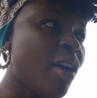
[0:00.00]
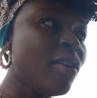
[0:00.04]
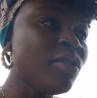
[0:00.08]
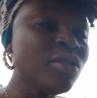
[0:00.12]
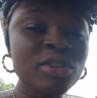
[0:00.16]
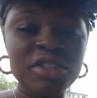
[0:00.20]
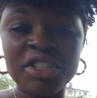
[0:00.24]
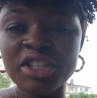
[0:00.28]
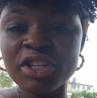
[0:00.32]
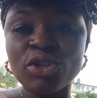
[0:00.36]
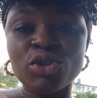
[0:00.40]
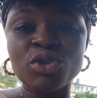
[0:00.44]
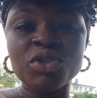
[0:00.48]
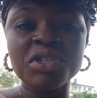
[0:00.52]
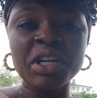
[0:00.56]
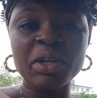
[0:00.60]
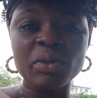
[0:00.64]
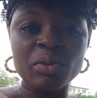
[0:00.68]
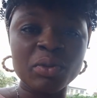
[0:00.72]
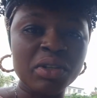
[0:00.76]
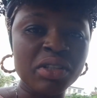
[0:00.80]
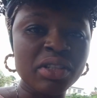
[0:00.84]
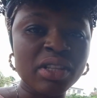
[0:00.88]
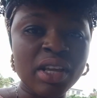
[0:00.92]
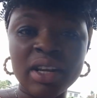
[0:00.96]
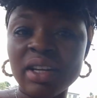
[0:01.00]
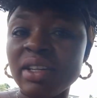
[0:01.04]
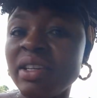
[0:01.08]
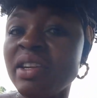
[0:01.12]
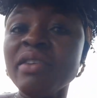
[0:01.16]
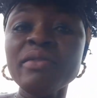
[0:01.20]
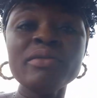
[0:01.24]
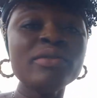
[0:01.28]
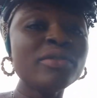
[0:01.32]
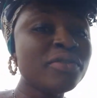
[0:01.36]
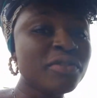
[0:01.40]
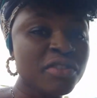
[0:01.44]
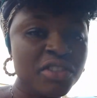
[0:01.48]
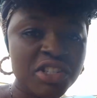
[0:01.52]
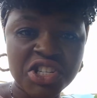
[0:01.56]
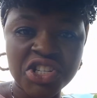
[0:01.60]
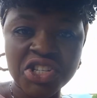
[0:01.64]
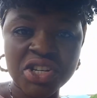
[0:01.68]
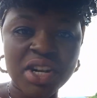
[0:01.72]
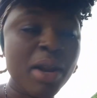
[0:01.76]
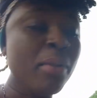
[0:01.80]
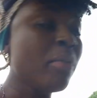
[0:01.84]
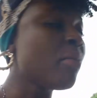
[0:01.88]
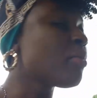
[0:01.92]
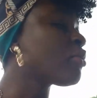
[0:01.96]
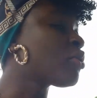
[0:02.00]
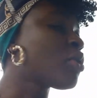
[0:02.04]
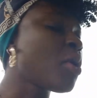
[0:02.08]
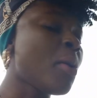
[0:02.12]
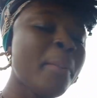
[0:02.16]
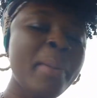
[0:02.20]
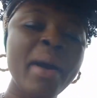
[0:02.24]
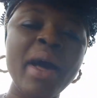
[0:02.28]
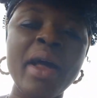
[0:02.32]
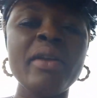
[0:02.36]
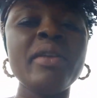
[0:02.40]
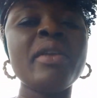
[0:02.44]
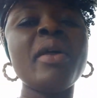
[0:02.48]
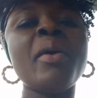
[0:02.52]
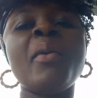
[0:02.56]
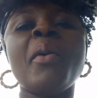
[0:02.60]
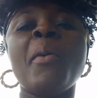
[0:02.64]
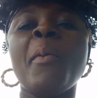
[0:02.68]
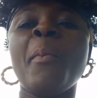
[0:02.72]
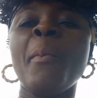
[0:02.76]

don't know, say the children go eat and then we'll finish and then we'll come back on that